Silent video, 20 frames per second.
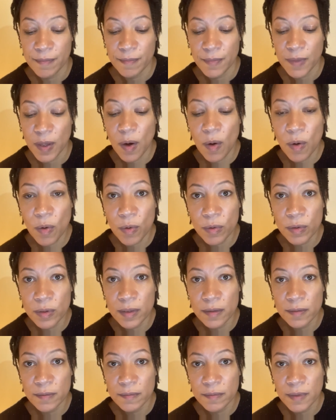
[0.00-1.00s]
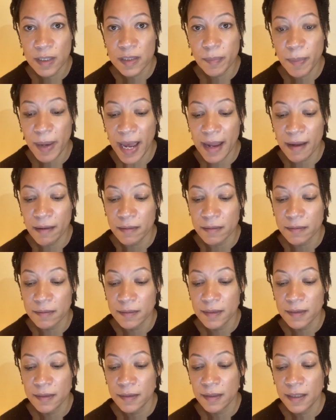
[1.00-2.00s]
Cold and pale
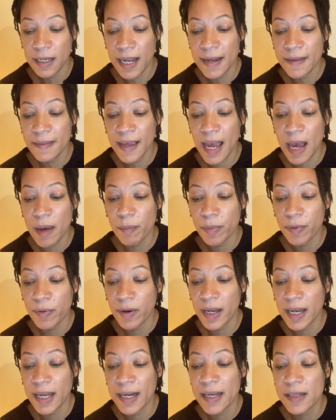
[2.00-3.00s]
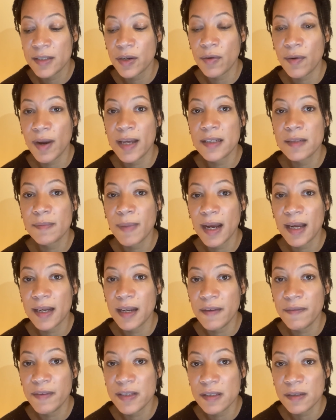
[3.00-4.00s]
lay the emperor in his great
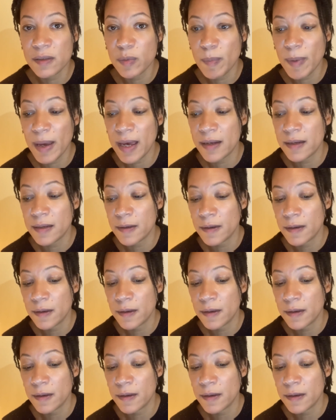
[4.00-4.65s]
magnificent bed.